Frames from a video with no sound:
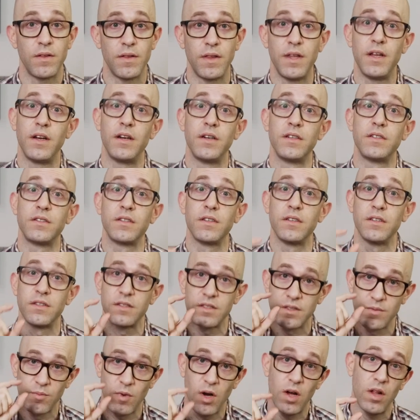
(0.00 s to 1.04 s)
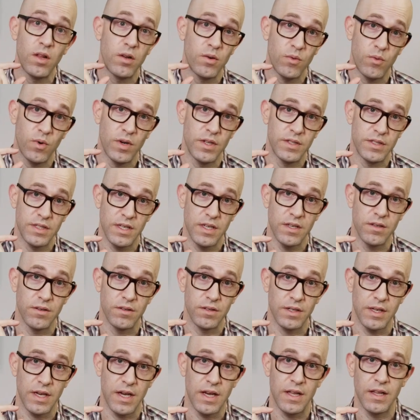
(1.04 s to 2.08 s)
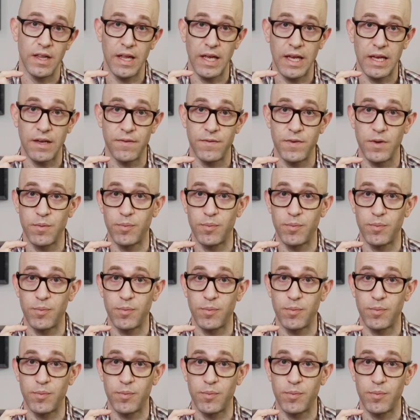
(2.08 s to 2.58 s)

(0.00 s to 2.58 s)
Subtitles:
there's smaller ones that you'll get. Like if you're